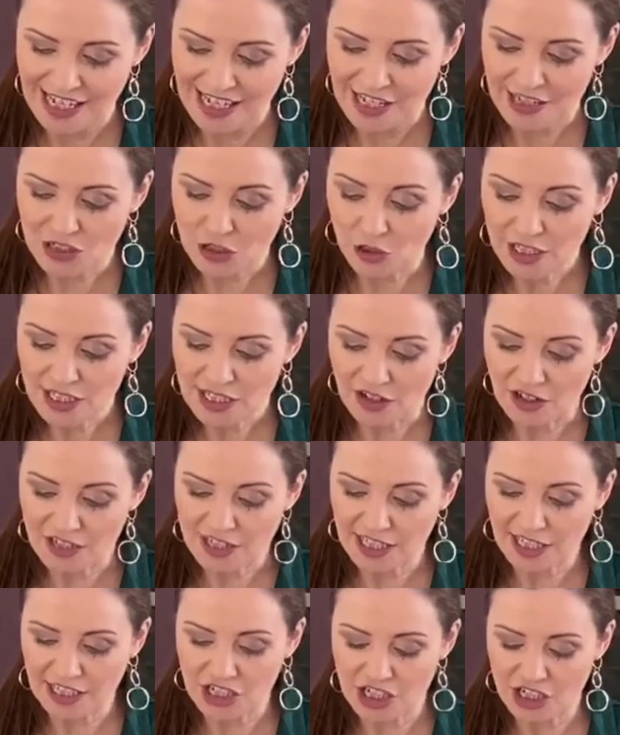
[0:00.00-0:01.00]
Soy
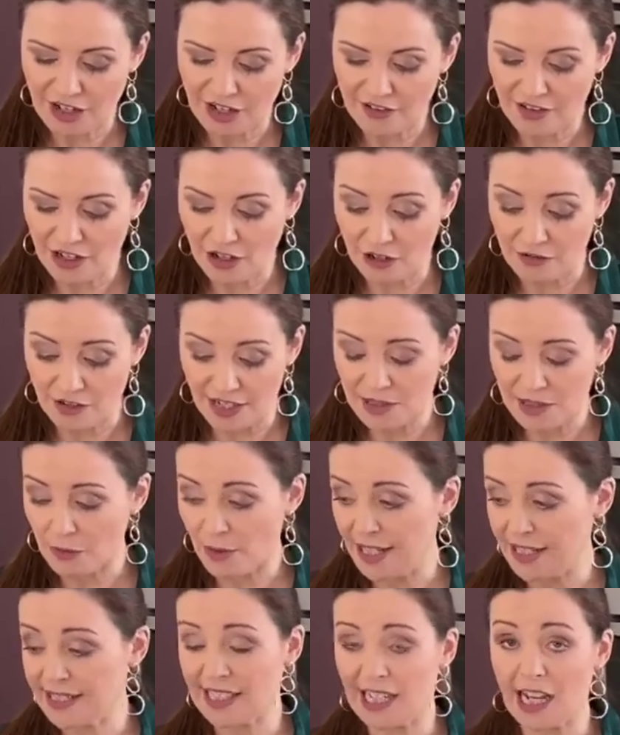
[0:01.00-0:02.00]
sauce and sherry or rice
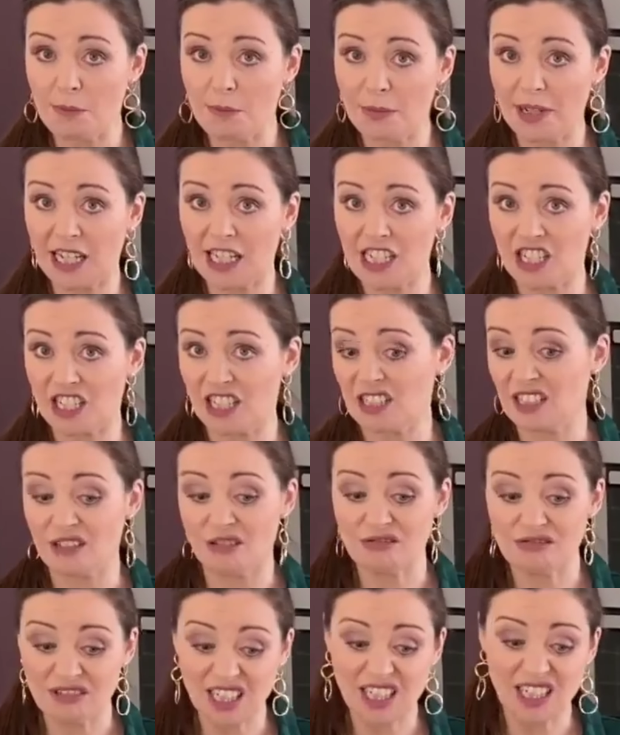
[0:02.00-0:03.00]
wine as a combination is
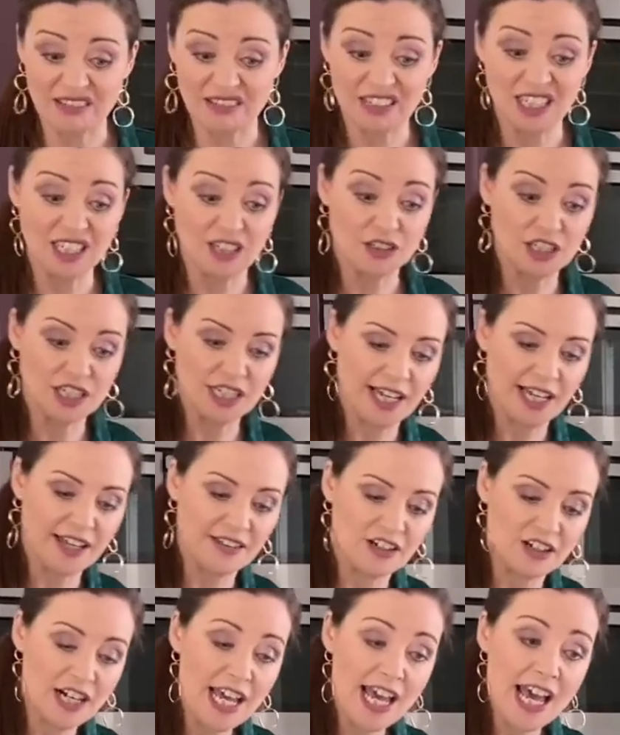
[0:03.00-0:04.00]
really, really good
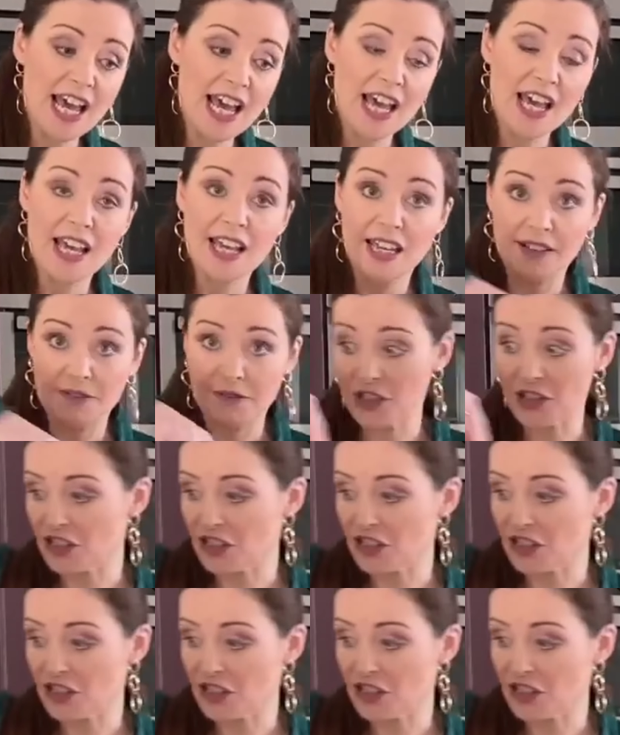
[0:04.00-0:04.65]
together for